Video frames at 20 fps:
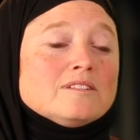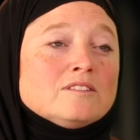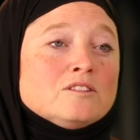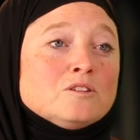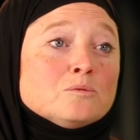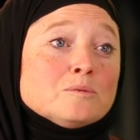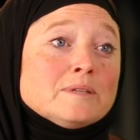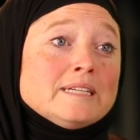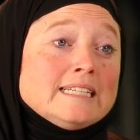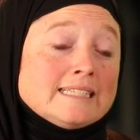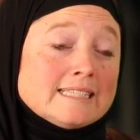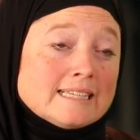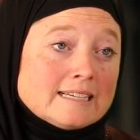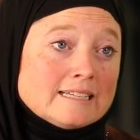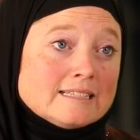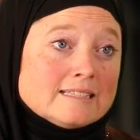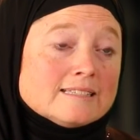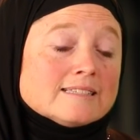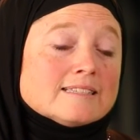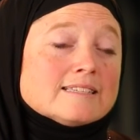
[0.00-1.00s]
the
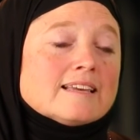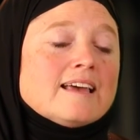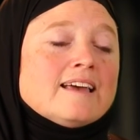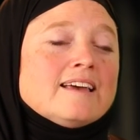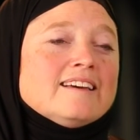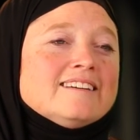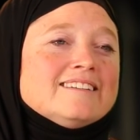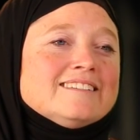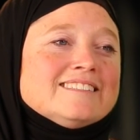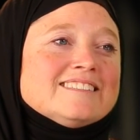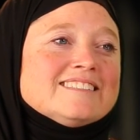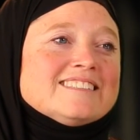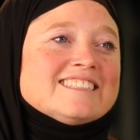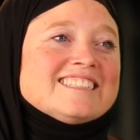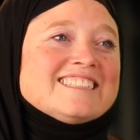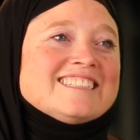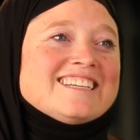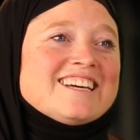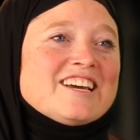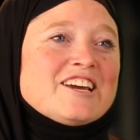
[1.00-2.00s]
reasons and